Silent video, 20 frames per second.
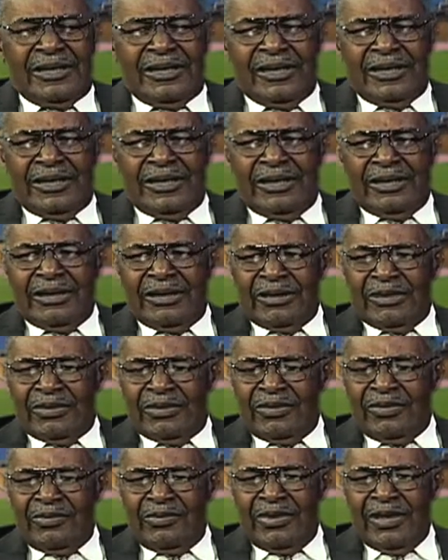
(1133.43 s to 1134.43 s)
And uh,
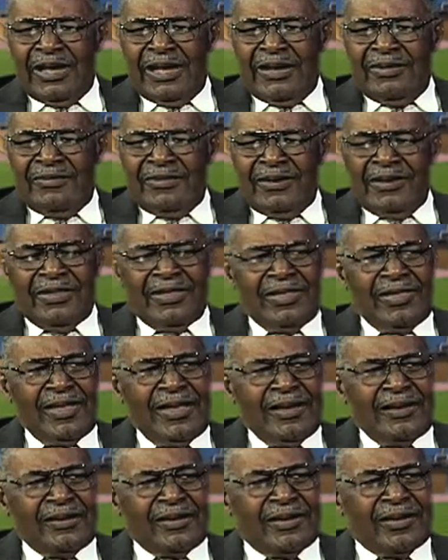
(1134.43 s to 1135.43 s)
do you have
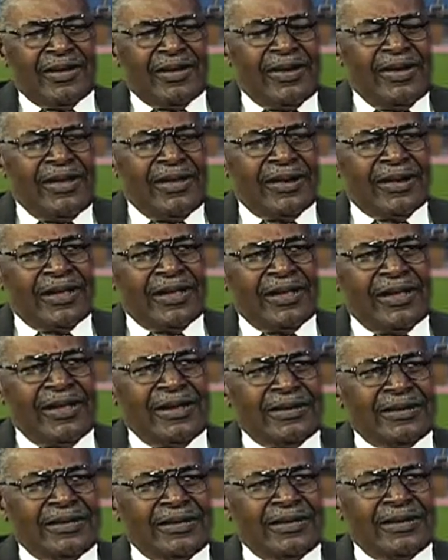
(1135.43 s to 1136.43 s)
anything to guard
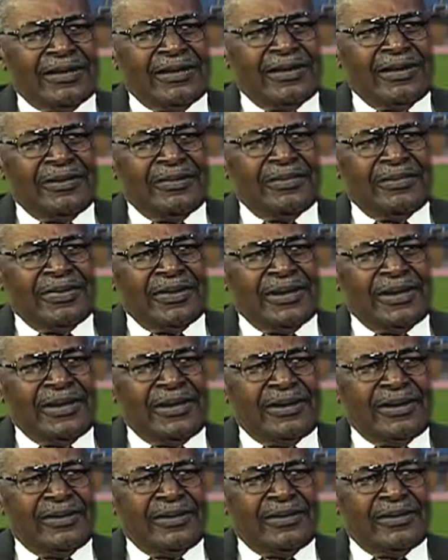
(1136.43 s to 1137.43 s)
against him
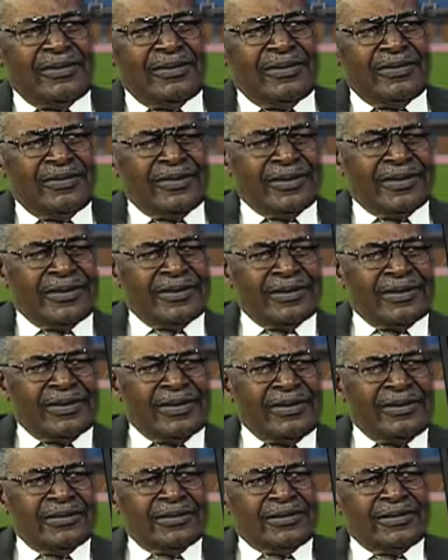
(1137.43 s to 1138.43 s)
being
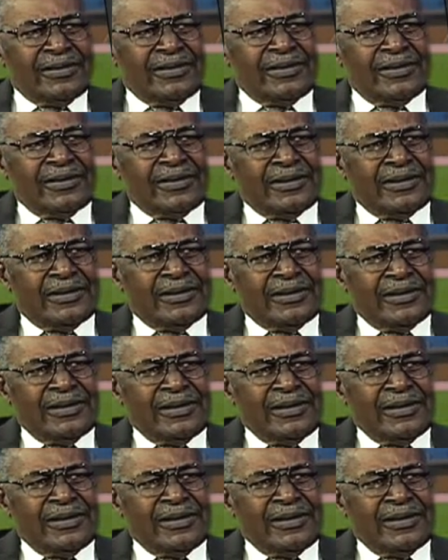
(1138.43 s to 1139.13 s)
overexhausted or